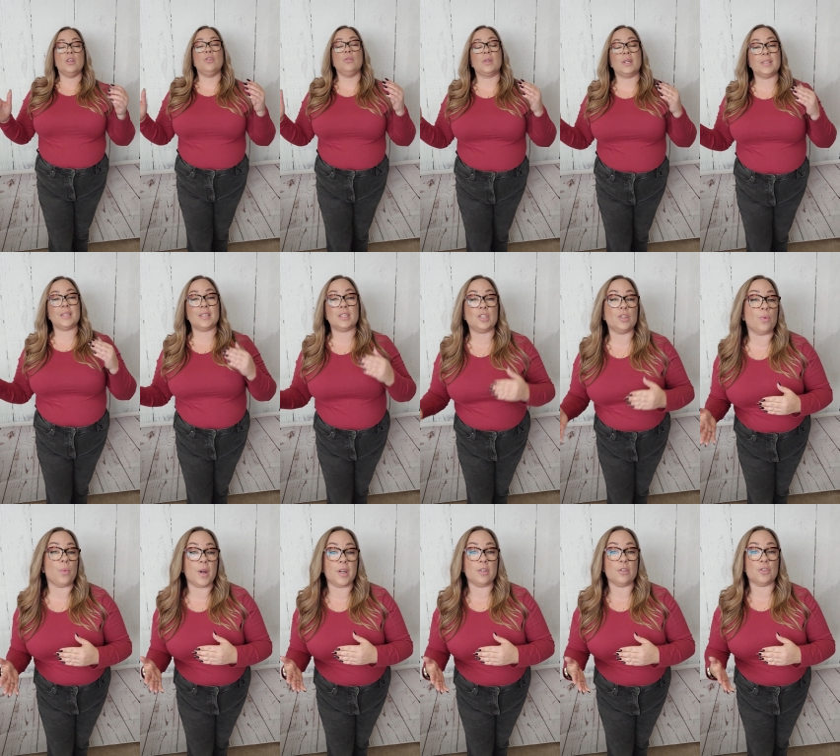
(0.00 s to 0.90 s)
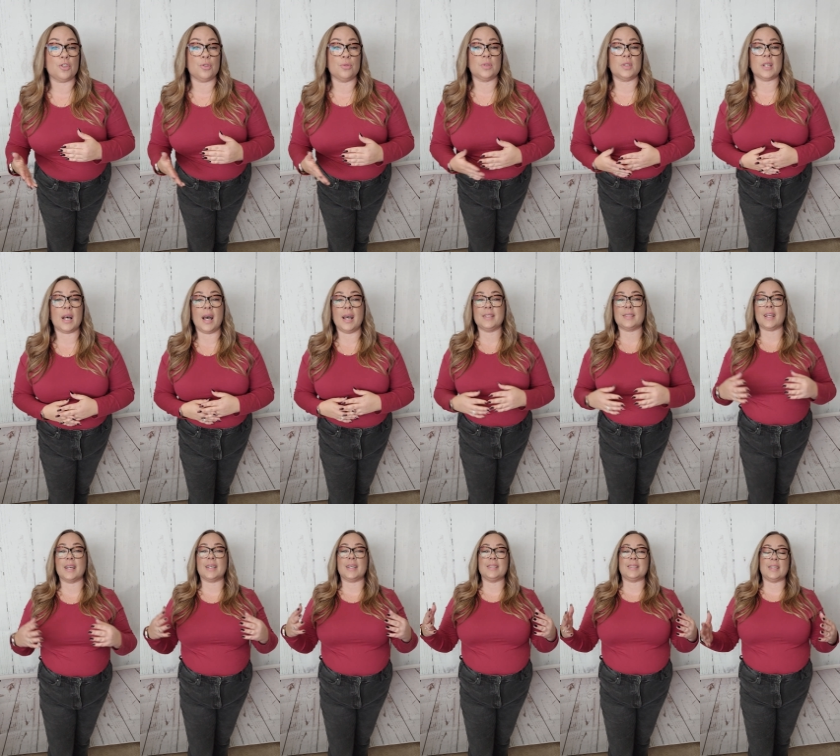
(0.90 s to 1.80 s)
You could still wear your true size.
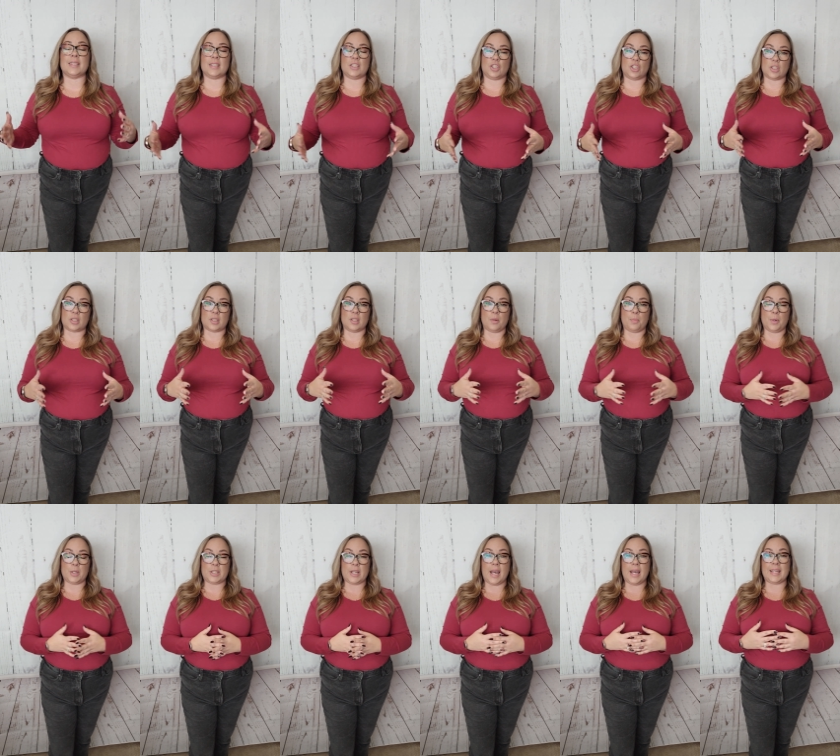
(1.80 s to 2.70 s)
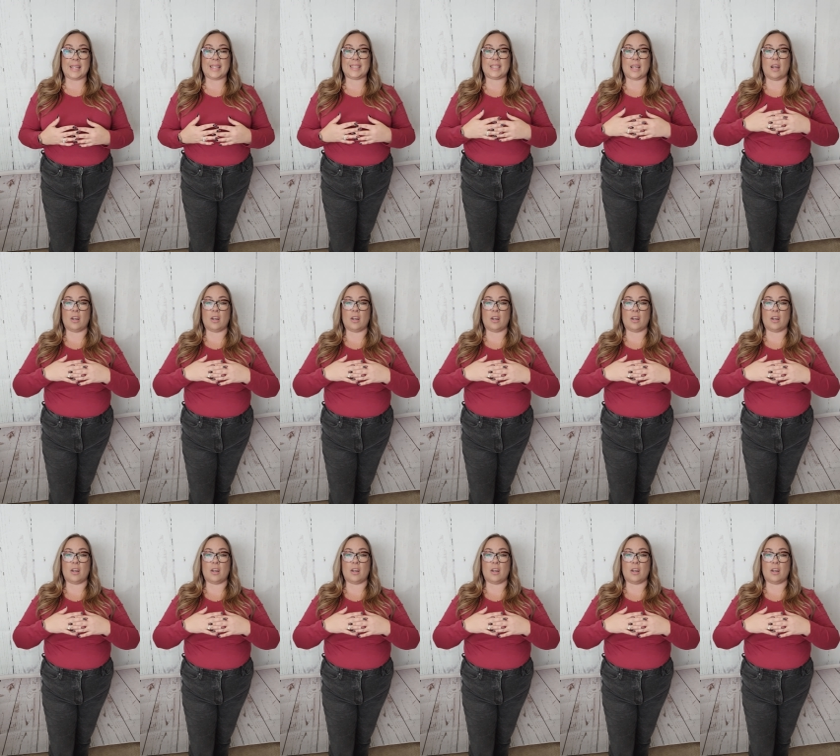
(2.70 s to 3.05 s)
Like I said, it's just going to pretend it's,